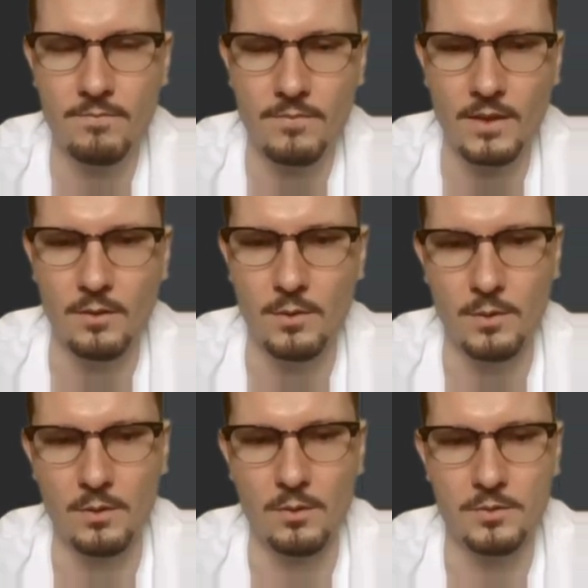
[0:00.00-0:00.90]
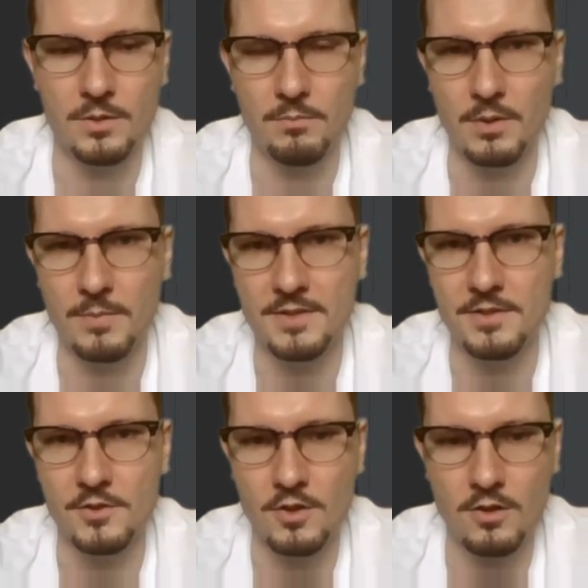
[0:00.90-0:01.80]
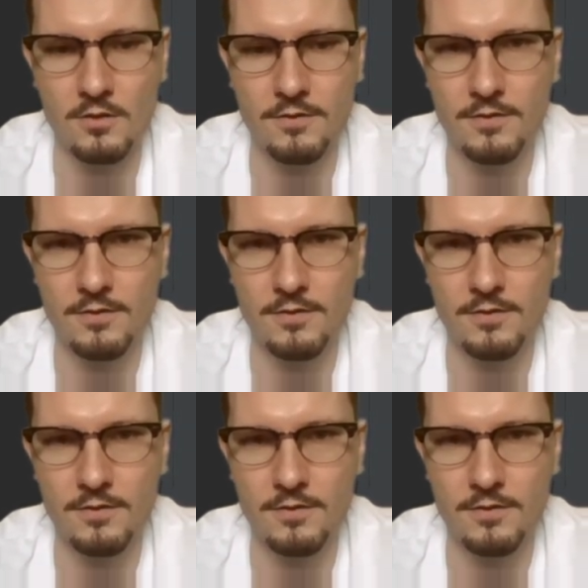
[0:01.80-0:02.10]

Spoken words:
We will do simple message off.